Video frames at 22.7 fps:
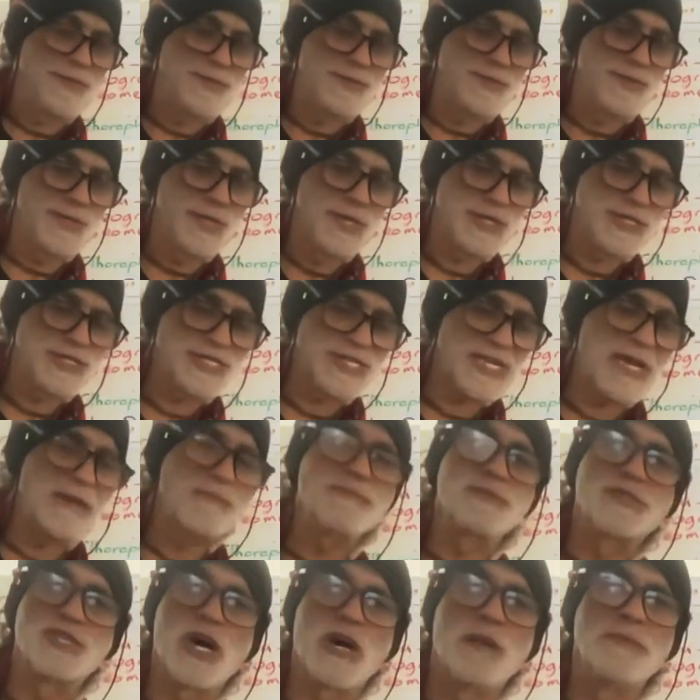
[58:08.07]
the
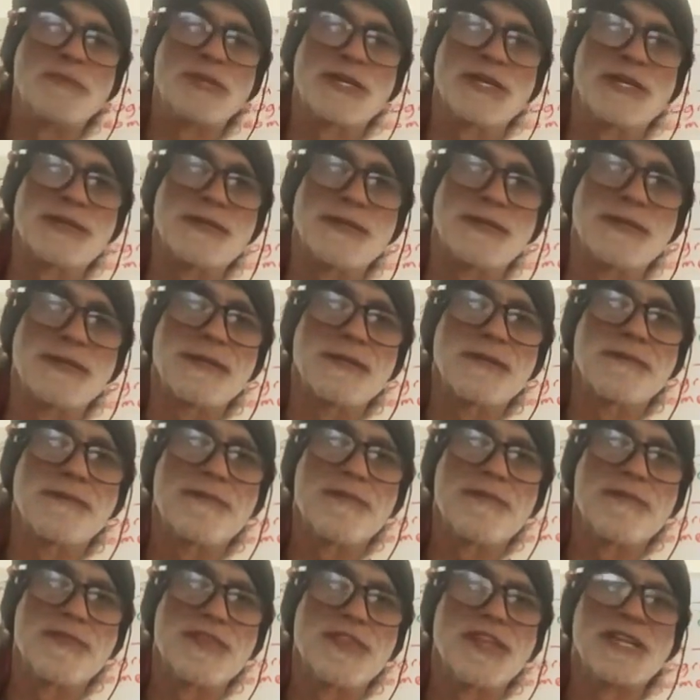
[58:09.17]

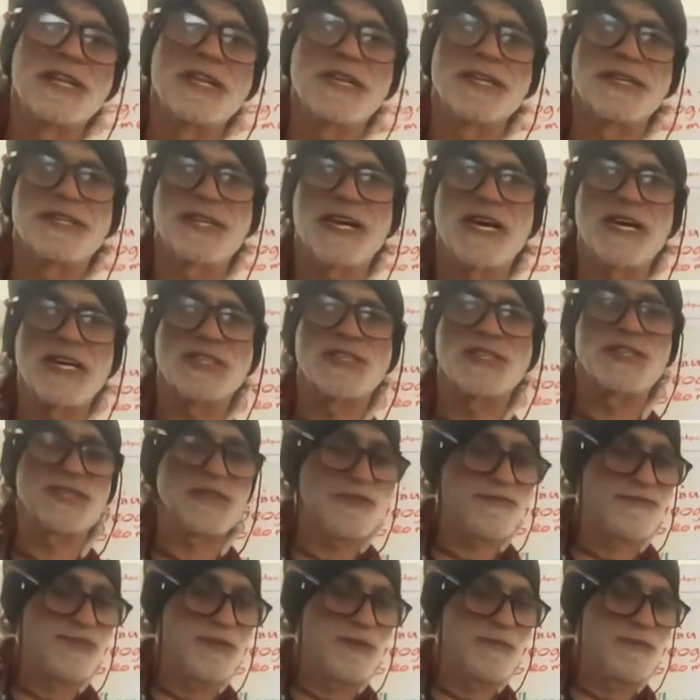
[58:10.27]
subdominant than it does
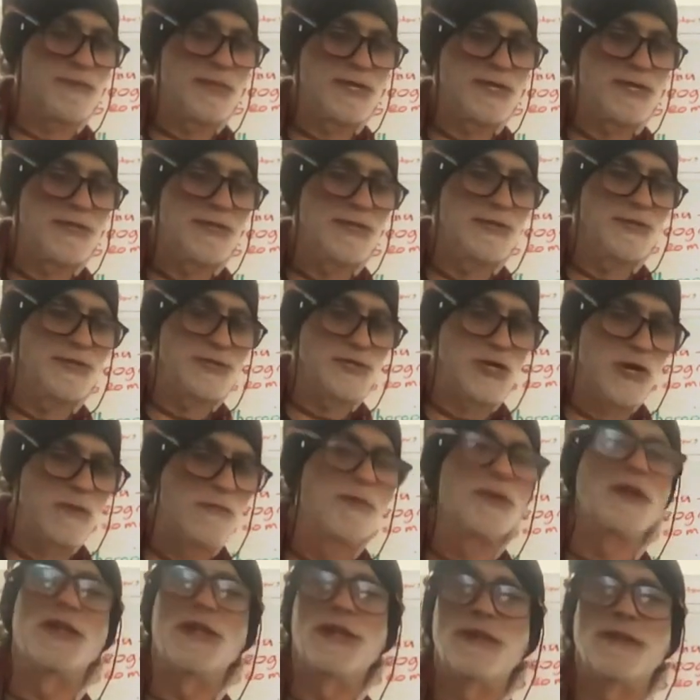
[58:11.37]
from the
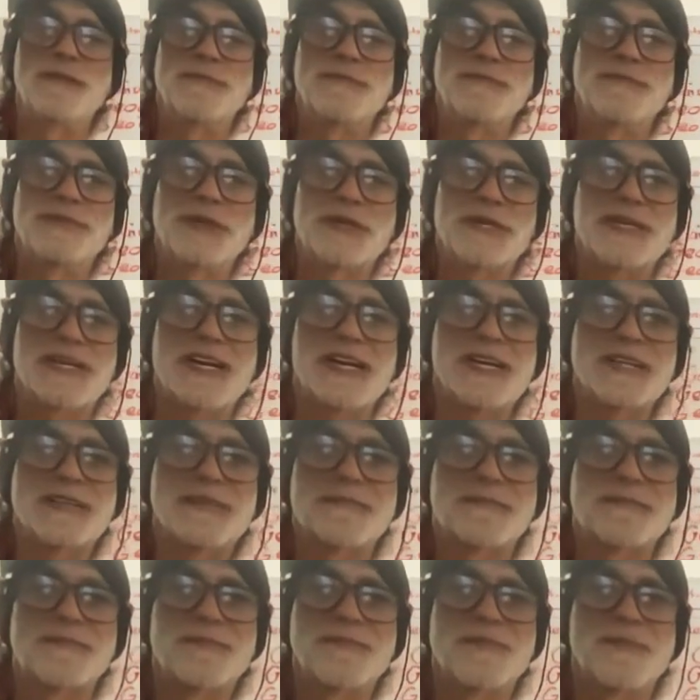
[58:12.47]
dominant. Okay?
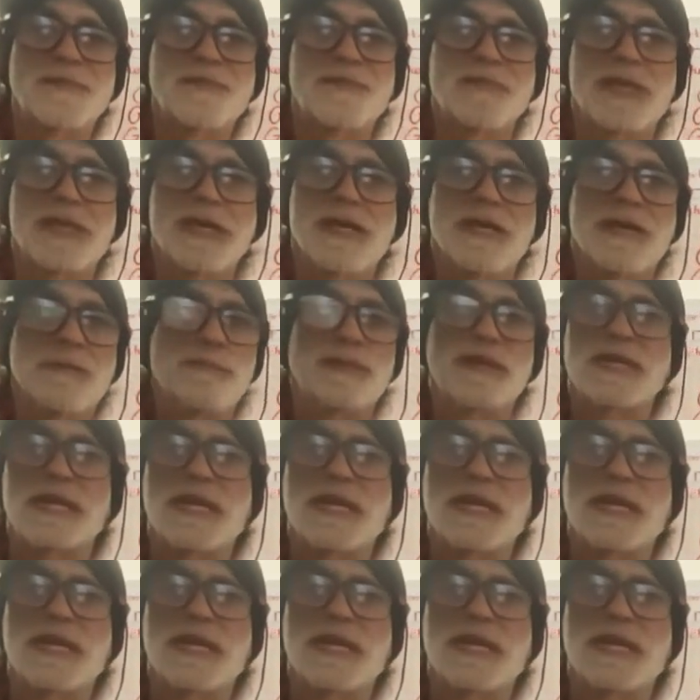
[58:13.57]
But